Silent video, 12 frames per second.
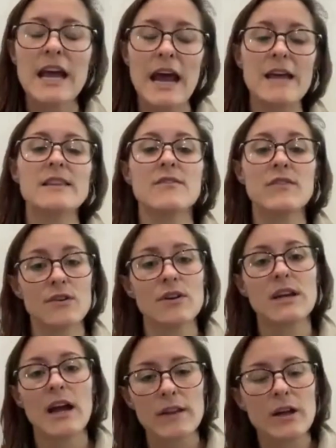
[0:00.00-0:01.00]
And then
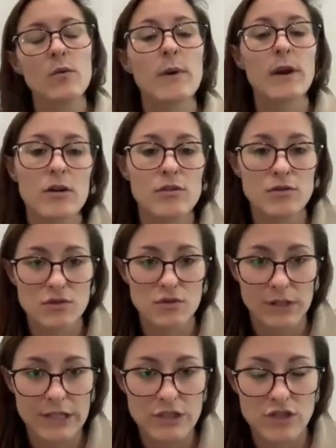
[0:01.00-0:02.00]
figuring out like where are those
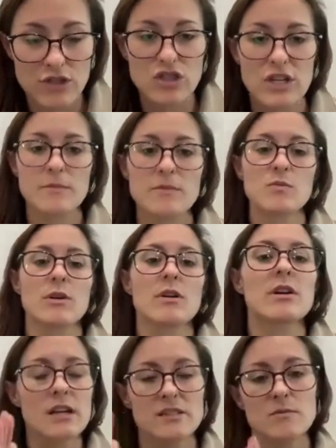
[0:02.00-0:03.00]
relationships where
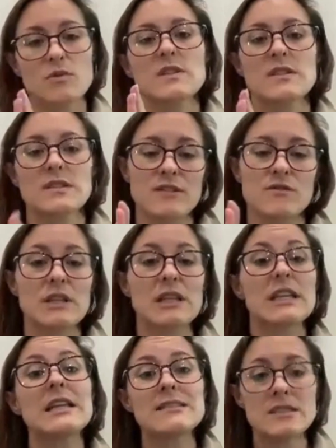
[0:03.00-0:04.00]
customer success really
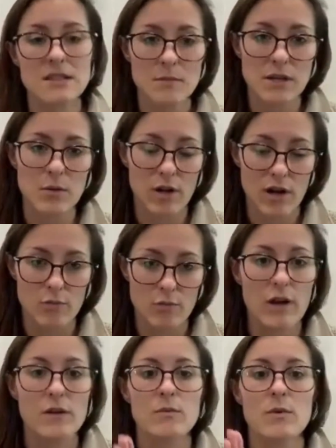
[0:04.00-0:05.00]
needs to be
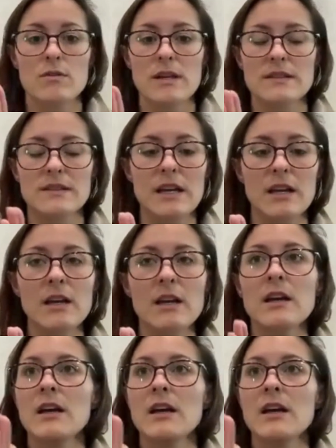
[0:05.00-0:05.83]
one-on-one, whether that's like